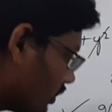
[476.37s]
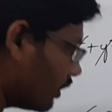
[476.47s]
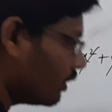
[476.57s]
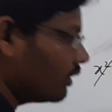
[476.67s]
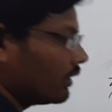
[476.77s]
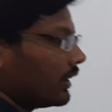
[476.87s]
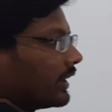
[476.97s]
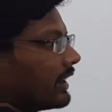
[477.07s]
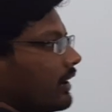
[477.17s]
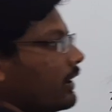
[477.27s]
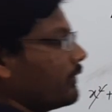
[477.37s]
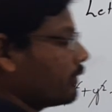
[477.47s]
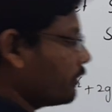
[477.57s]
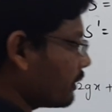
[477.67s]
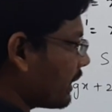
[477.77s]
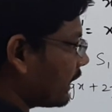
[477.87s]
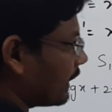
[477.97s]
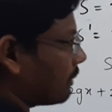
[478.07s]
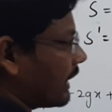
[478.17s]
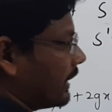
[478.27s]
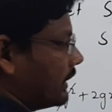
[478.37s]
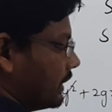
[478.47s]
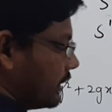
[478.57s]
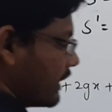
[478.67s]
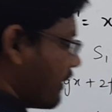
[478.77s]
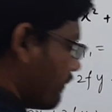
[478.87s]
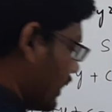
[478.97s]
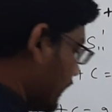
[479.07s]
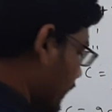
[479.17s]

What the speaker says: So yeah, if you multiply m1